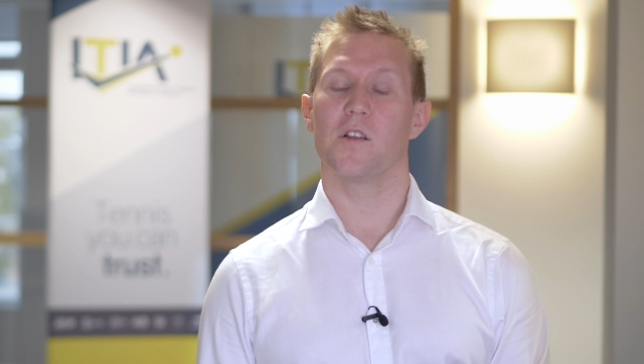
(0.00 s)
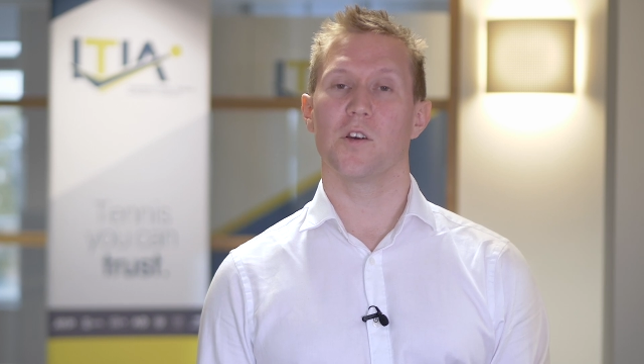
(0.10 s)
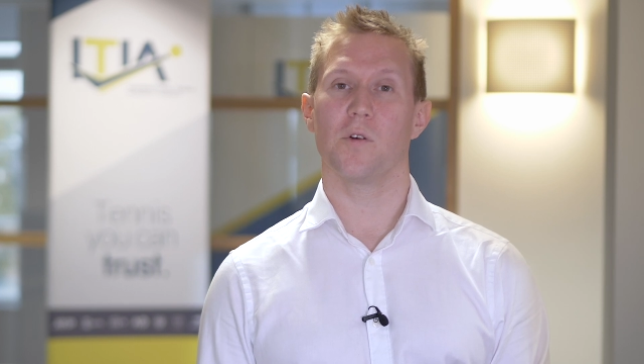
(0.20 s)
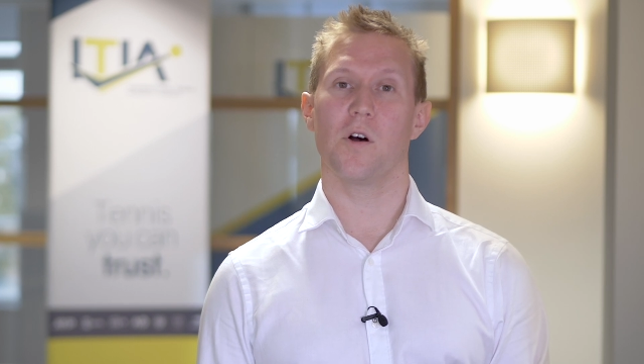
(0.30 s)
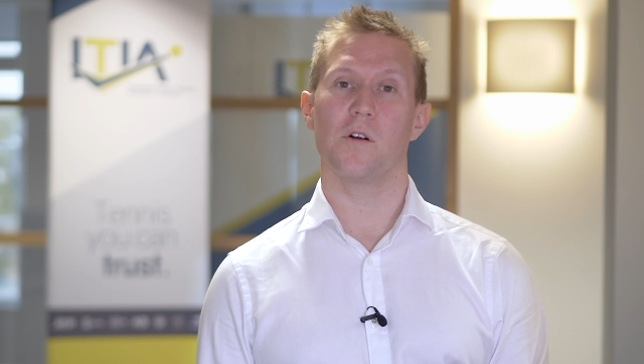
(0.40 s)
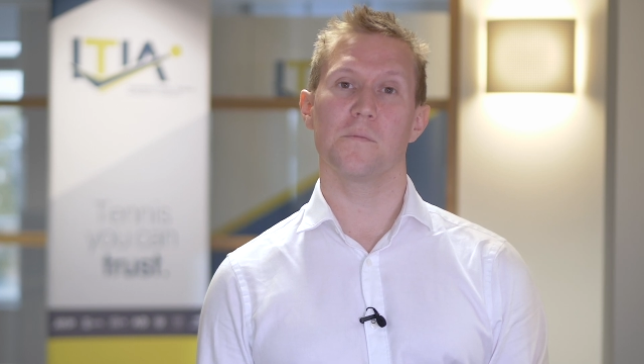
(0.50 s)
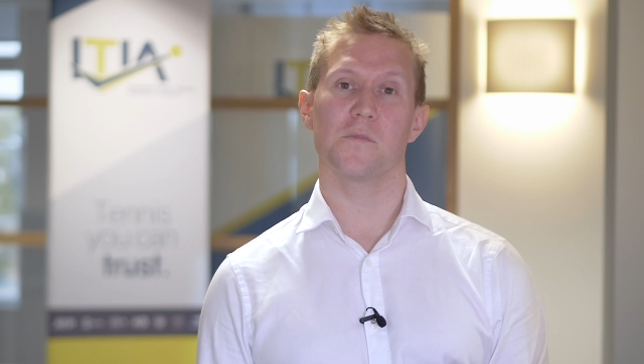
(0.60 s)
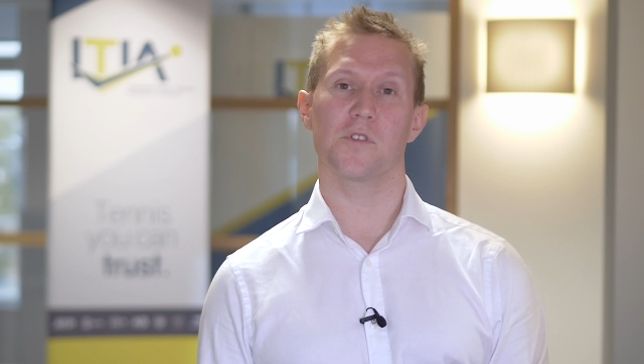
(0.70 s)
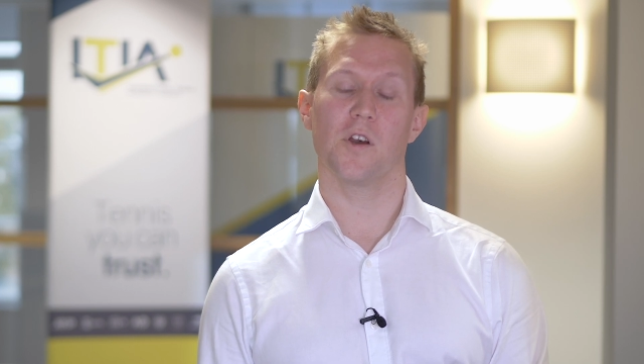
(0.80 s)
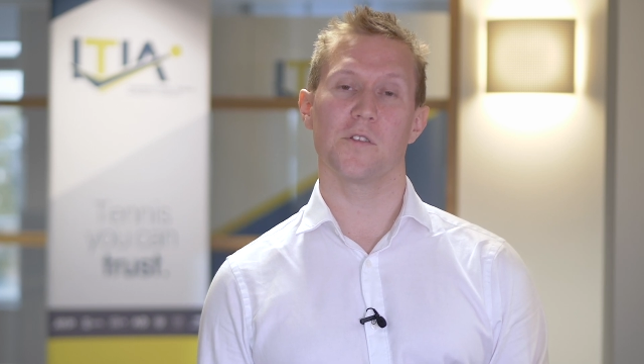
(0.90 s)
There are
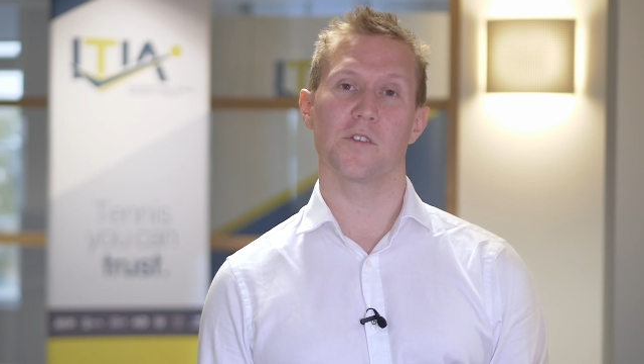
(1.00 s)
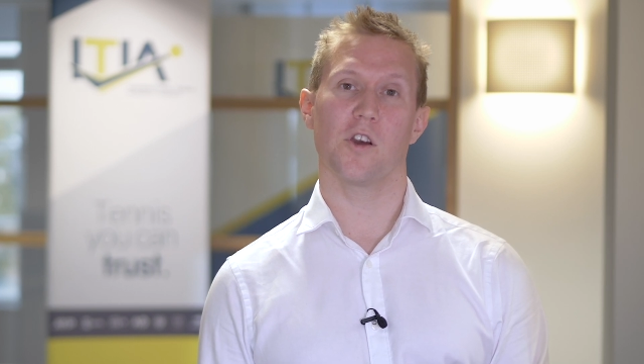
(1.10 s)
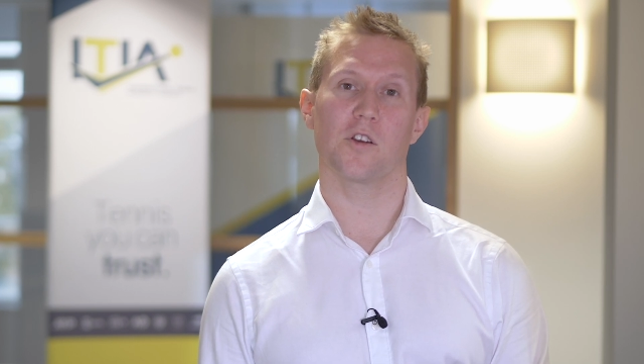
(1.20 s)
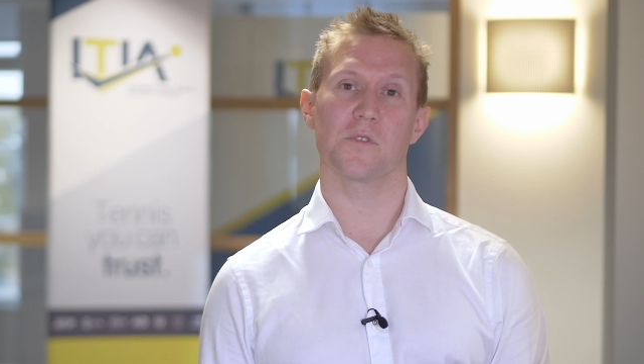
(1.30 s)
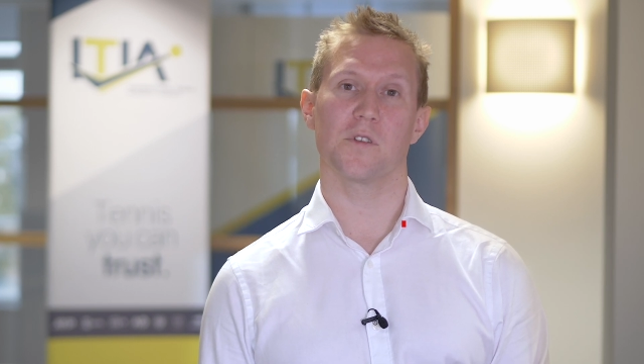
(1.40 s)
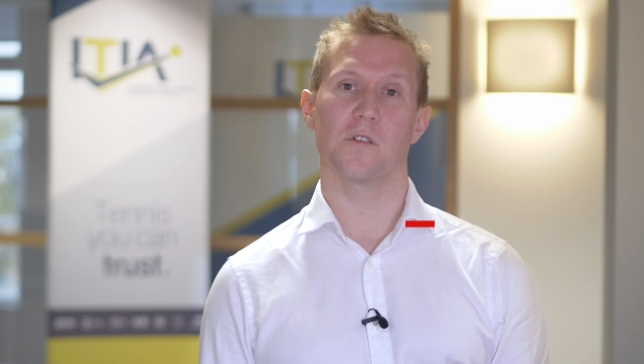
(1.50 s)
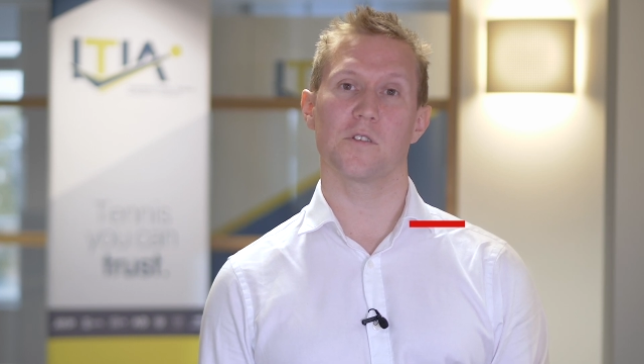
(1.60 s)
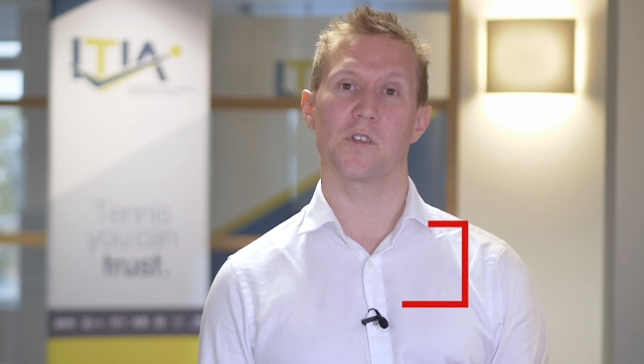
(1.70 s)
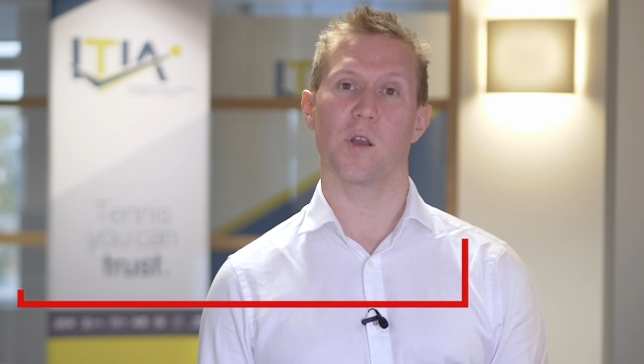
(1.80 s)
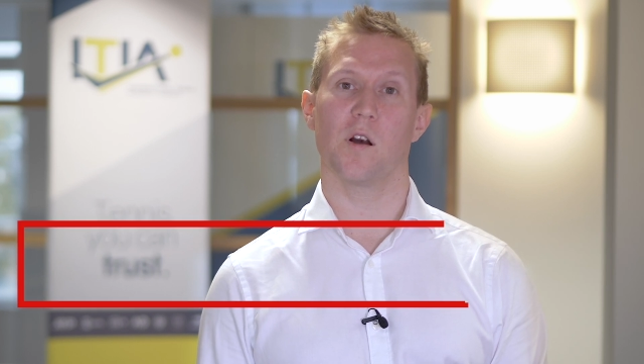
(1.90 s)
certain
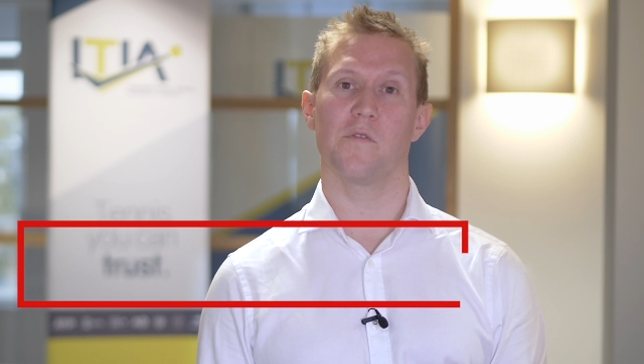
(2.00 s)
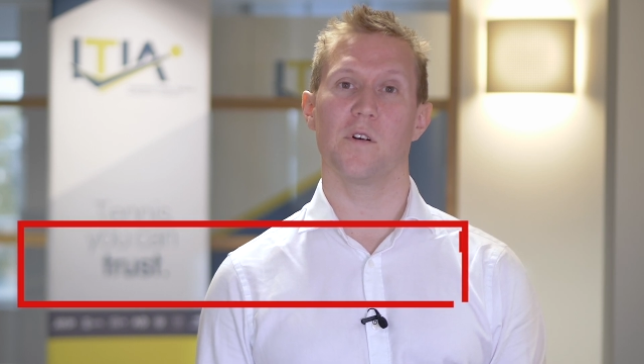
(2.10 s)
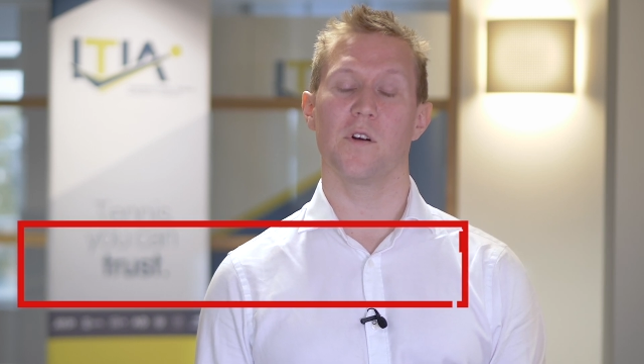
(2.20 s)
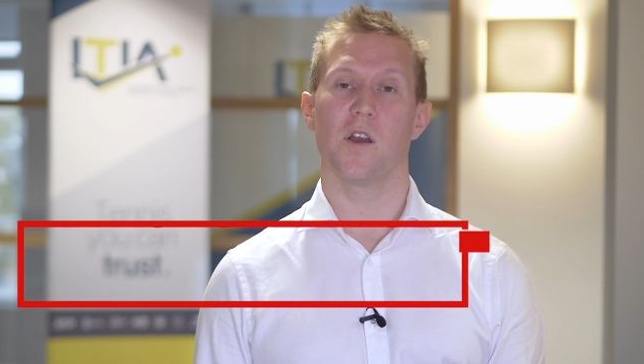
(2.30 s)
circumstances, however,